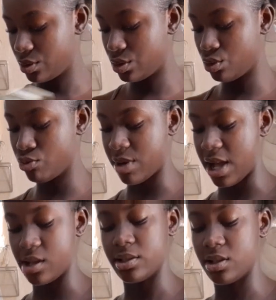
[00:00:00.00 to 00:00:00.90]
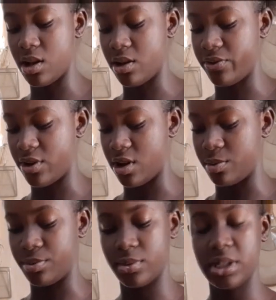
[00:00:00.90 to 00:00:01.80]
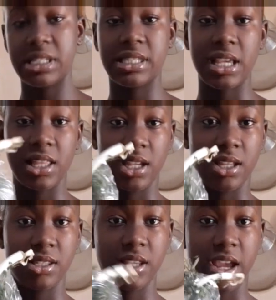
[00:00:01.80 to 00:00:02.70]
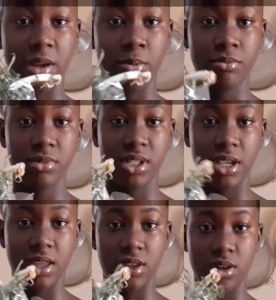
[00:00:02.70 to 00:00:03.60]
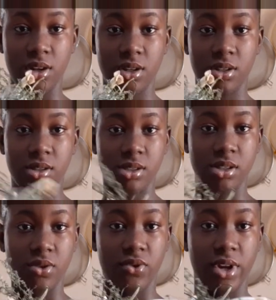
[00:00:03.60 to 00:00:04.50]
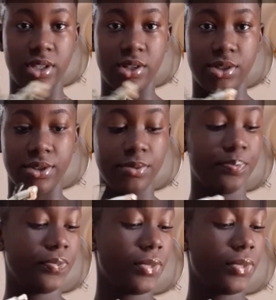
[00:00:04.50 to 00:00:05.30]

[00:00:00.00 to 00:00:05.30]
2 bags of scallion and thyme together, so right here. So